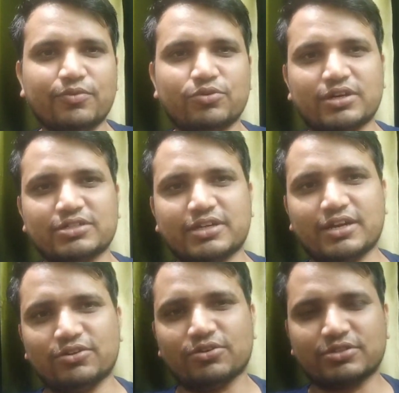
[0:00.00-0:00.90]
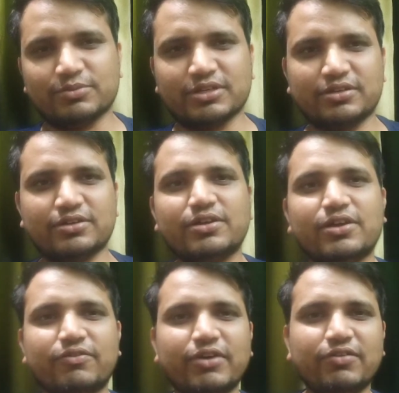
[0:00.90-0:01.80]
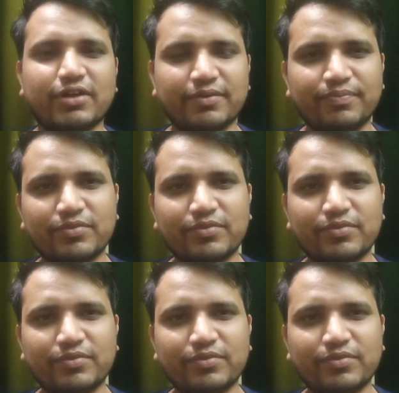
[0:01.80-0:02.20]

to understand your subject very well.